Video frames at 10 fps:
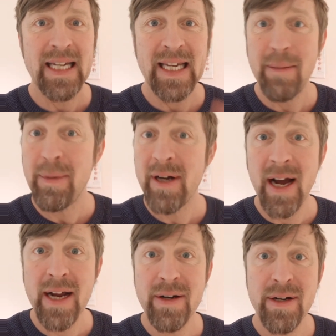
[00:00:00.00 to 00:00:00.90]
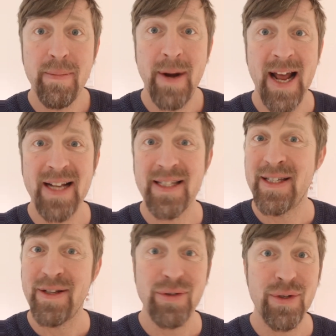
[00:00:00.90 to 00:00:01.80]
Keep an eye on your
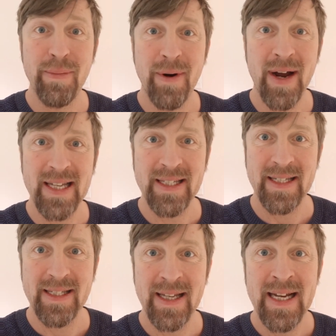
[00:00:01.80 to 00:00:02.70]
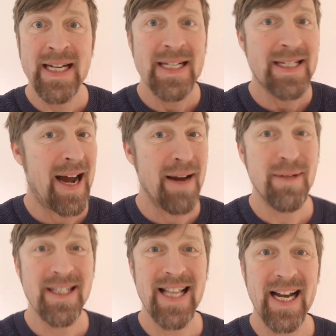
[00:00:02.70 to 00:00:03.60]
plants, no surprises.
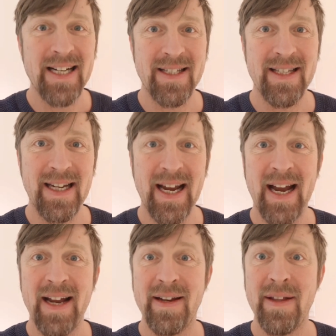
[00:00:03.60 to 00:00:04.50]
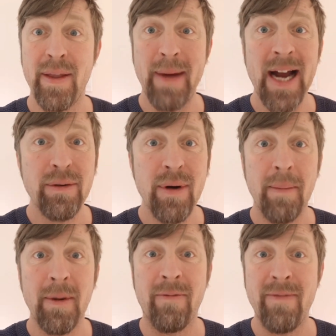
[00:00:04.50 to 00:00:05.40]
Timeless legacy, and in the
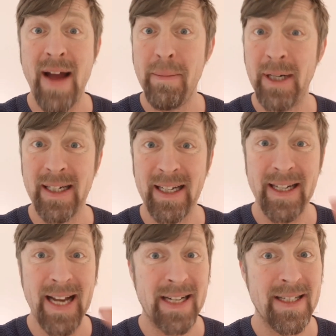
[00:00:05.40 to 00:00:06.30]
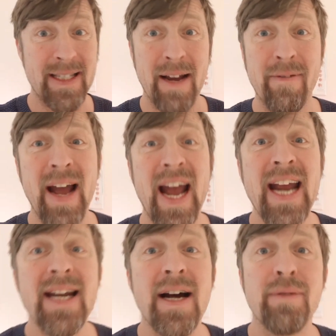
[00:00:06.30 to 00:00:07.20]
backdrop, a family legacy of
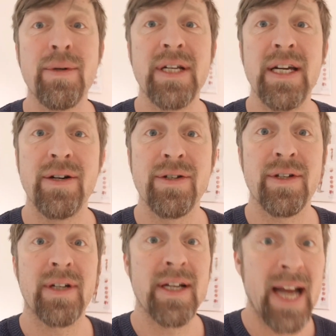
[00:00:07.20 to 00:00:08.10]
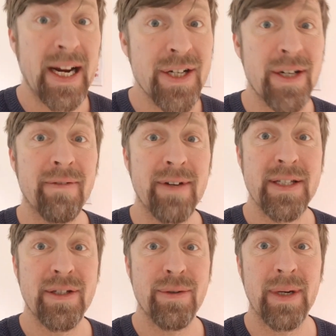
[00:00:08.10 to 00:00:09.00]
800 years, a connection of
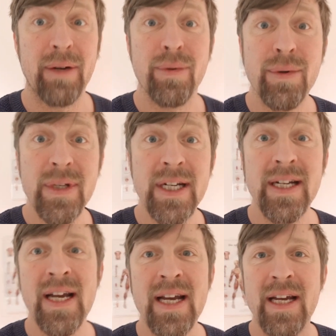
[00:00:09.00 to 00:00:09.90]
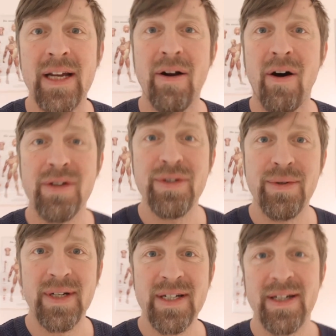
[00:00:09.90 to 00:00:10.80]
history rooted in
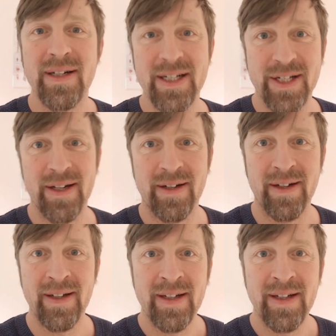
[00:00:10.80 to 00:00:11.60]
Austrian tradition.